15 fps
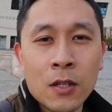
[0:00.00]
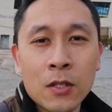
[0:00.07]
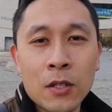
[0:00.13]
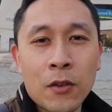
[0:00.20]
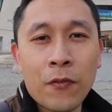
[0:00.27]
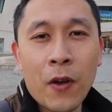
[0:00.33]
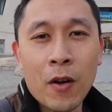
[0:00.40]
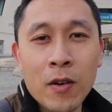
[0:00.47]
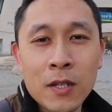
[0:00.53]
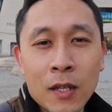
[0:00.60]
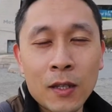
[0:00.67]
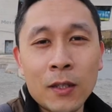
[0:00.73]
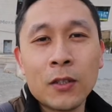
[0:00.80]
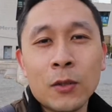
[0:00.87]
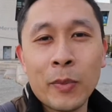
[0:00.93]
So the ferry's a
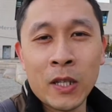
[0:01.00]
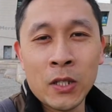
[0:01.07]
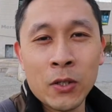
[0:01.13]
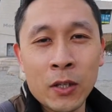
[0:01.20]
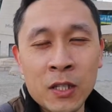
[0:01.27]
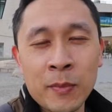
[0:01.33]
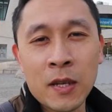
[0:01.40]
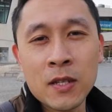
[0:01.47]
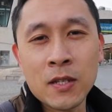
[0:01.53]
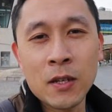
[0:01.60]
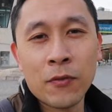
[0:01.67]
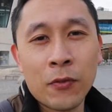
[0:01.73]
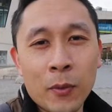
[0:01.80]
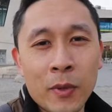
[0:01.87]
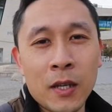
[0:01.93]
little bit too
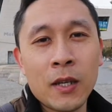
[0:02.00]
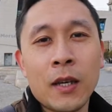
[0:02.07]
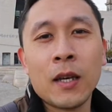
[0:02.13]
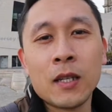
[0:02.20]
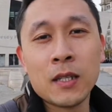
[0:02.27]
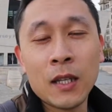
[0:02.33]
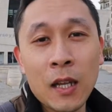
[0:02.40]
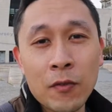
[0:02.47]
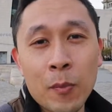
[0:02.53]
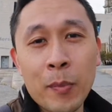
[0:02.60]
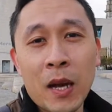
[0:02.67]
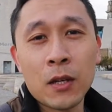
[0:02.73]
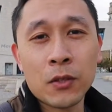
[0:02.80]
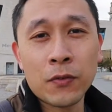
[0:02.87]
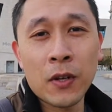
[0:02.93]
expensive for me. It's
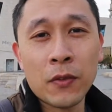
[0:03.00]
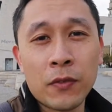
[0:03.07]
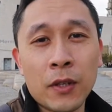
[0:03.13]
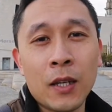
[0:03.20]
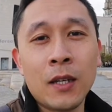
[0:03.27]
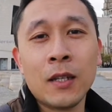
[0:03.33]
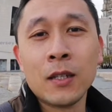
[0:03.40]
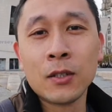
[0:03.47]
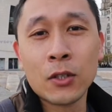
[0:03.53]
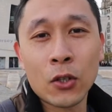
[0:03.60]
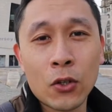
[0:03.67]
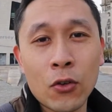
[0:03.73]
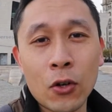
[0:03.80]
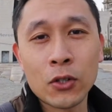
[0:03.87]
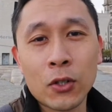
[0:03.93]
£11.50 to
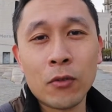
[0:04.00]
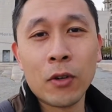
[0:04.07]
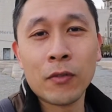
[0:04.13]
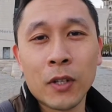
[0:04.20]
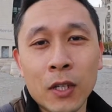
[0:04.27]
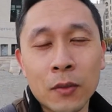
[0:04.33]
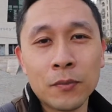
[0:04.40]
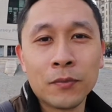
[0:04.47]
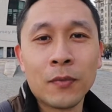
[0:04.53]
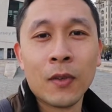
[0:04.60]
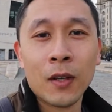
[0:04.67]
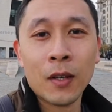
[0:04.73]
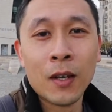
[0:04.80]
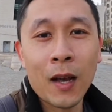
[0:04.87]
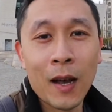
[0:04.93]
cross the river,
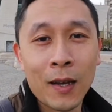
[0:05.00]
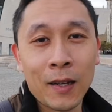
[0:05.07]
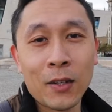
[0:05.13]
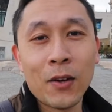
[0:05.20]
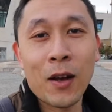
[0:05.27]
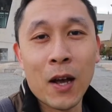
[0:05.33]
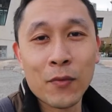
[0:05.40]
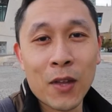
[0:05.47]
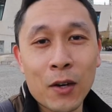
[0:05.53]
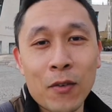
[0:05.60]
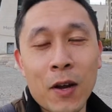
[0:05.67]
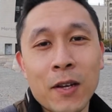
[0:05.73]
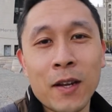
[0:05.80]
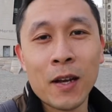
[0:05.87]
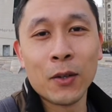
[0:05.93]
and I don't have that
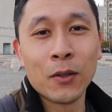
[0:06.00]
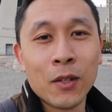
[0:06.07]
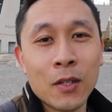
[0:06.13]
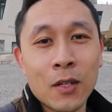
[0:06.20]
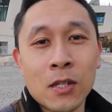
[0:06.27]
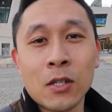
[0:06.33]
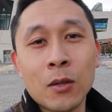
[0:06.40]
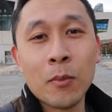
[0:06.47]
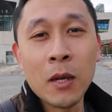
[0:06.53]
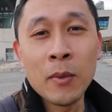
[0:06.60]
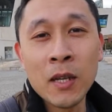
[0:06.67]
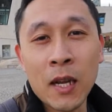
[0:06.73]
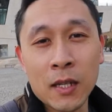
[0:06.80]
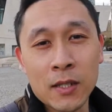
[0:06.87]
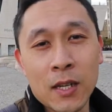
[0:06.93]
right now, so
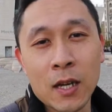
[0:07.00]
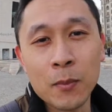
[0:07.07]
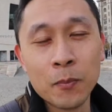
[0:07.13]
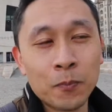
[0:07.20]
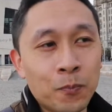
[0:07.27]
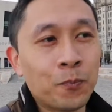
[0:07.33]
maybe next time.